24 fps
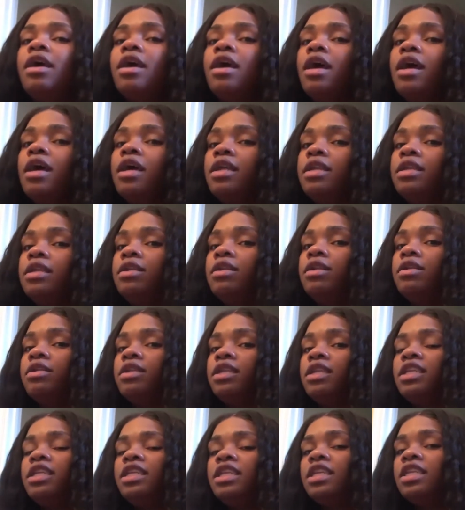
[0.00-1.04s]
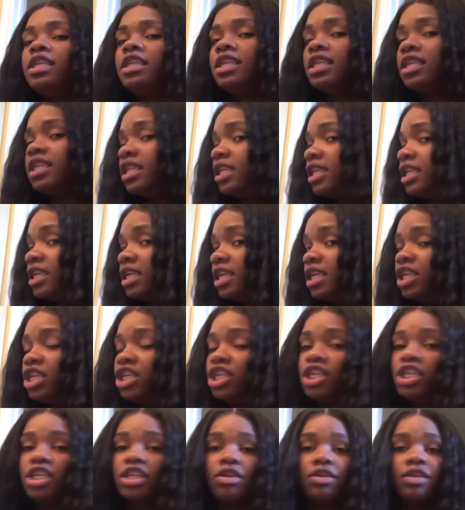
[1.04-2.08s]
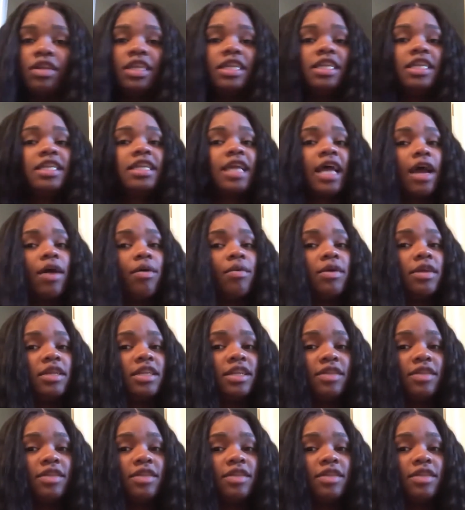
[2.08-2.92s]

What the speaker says: And you know, this is 16 inches, so this is how it's